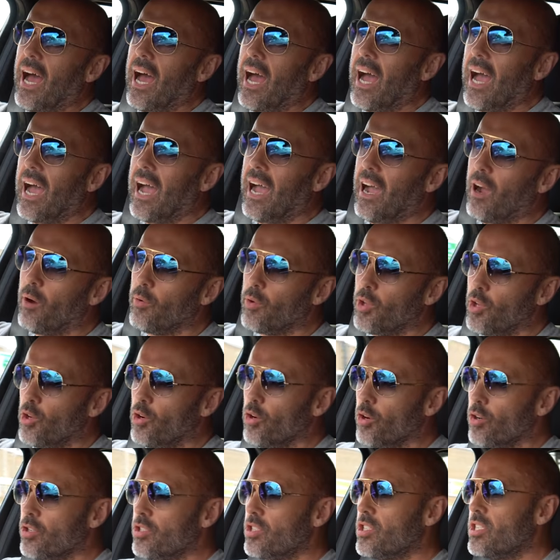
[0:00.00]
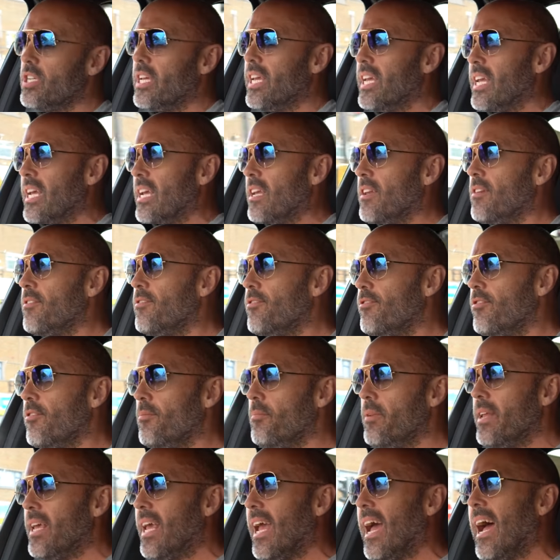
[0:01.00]
how you're seen
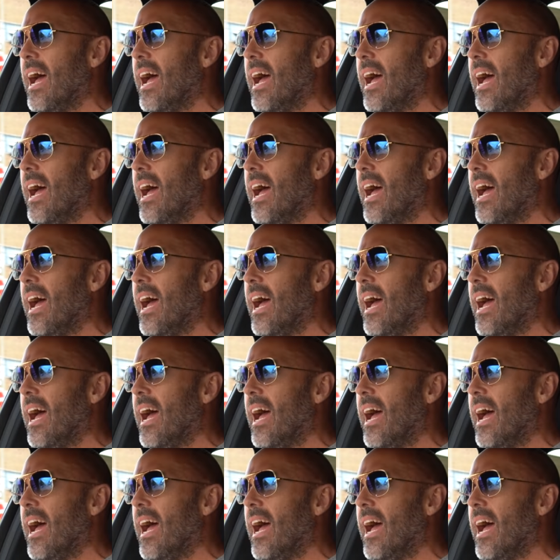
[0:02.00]
from the